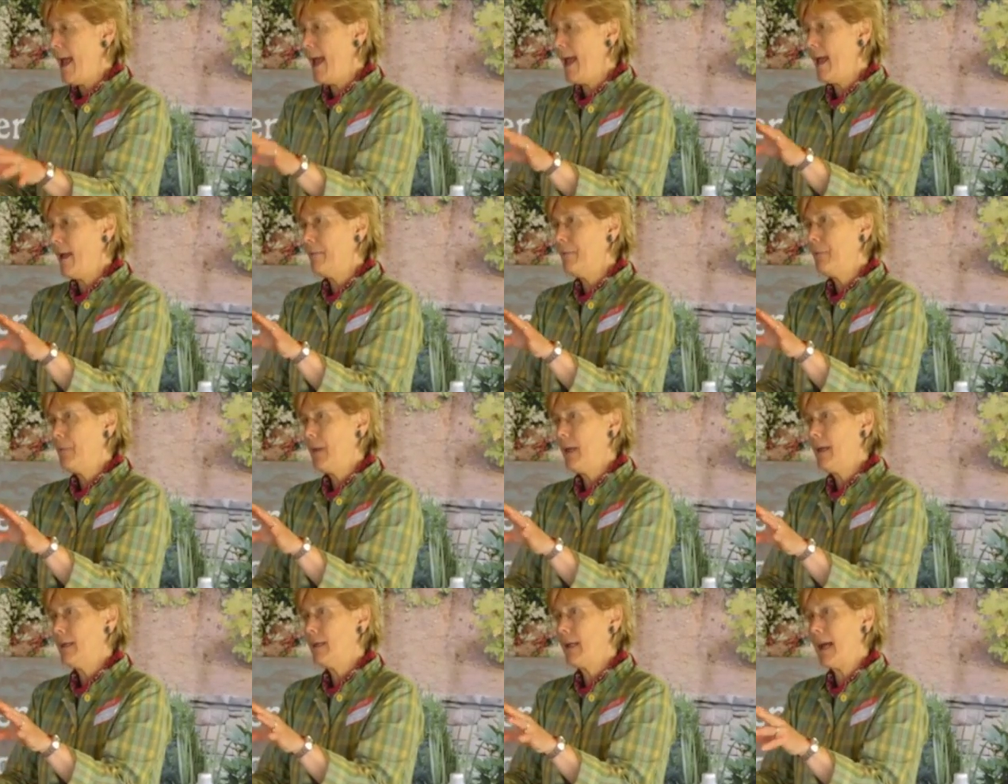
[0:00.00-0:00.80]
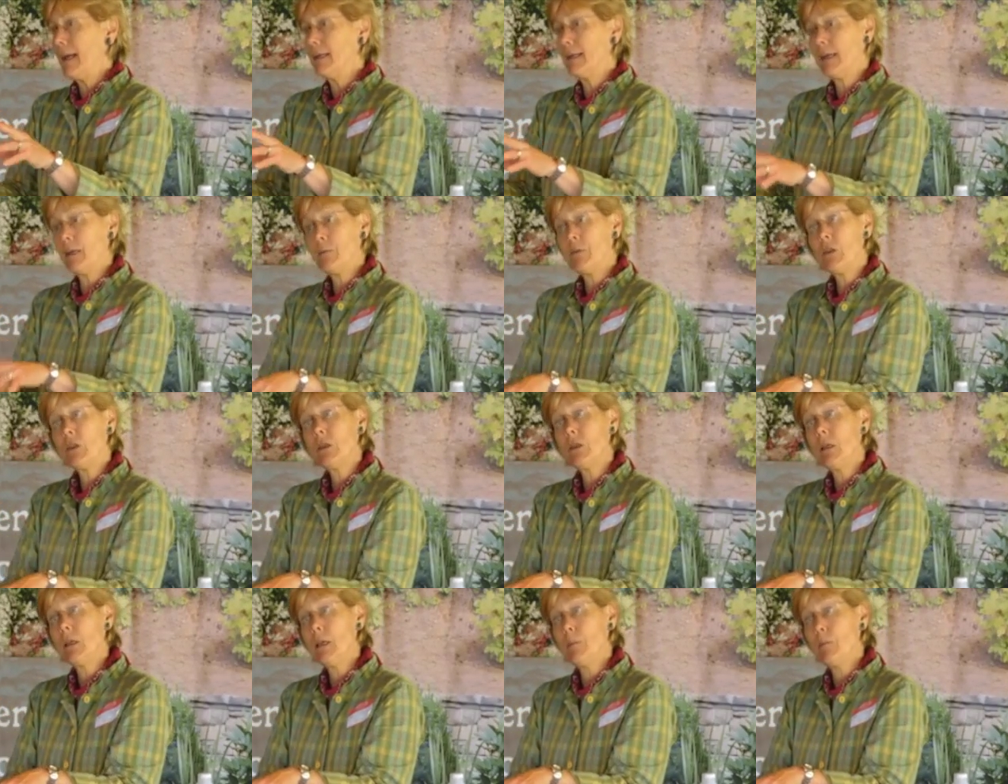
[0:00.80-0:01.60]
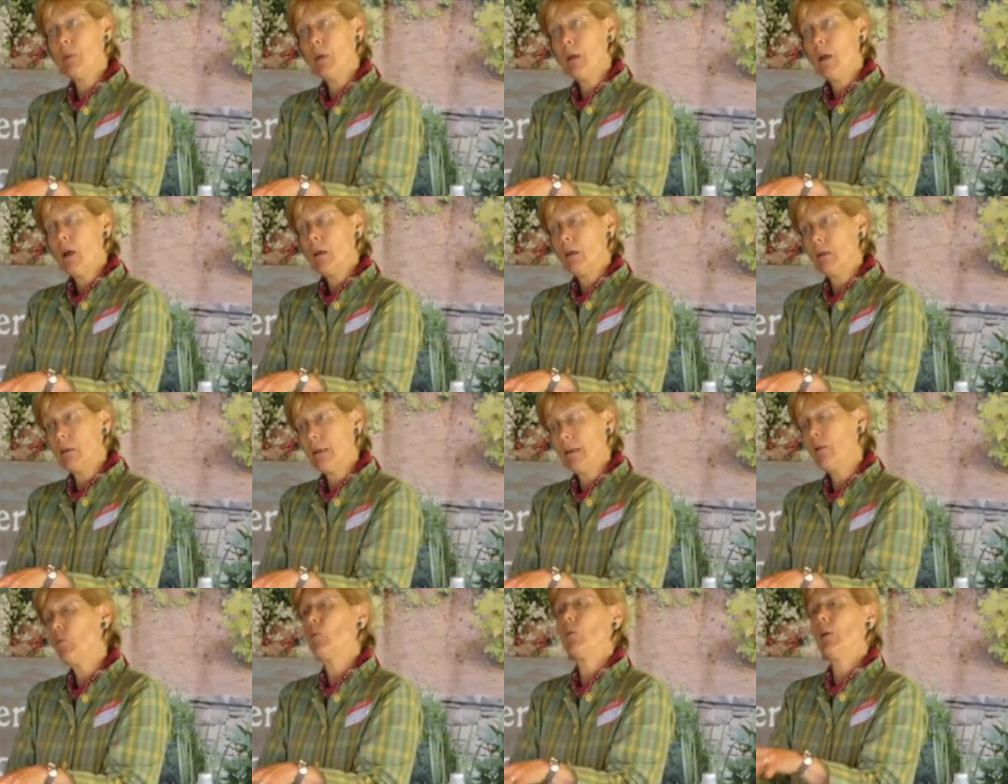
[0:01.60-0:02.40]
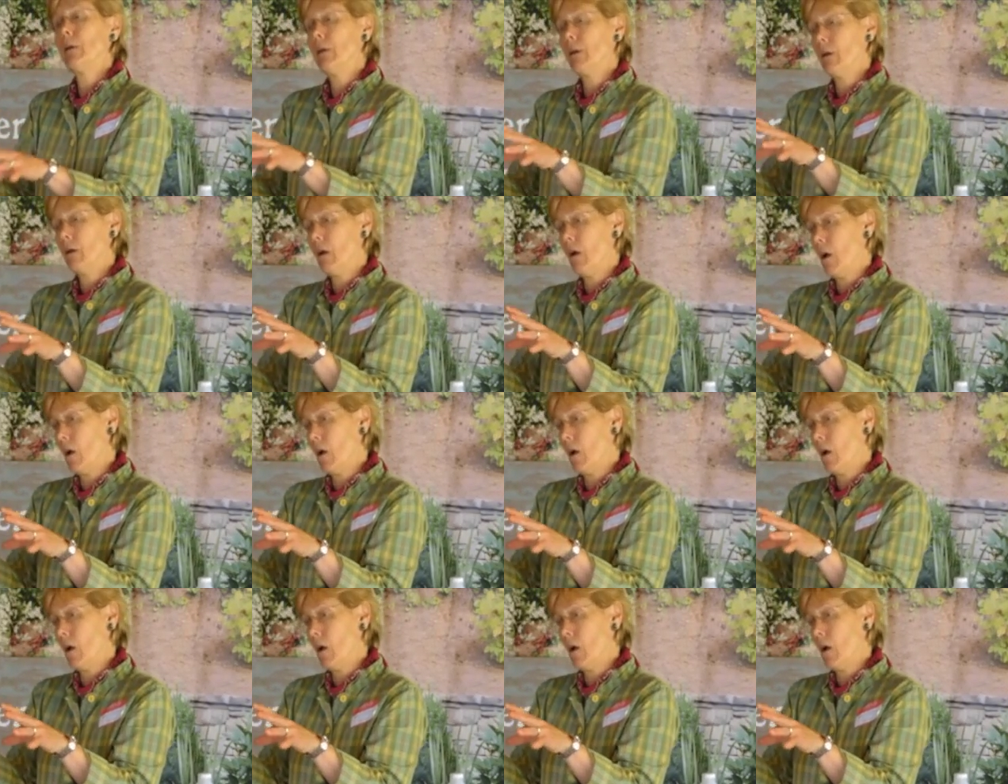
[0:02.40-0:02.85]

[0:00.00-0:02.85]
and then I let them steep literally